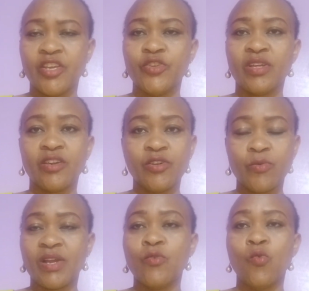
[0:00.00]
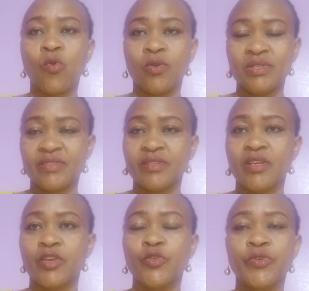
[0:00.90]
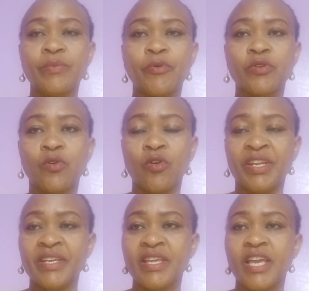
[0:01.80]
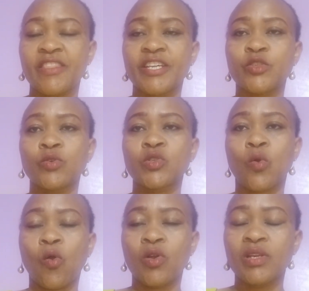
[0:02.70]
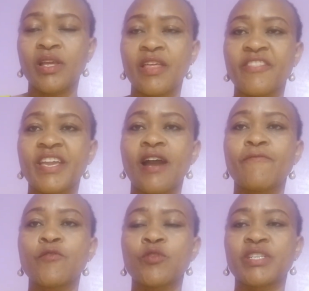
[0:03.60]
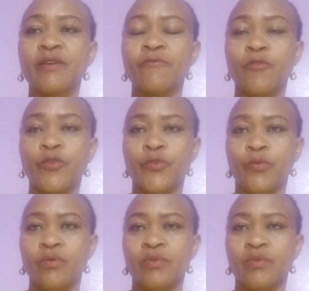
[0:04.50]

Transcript: You are the only one who calls. You keep on calling. They don't call. They have no time for you.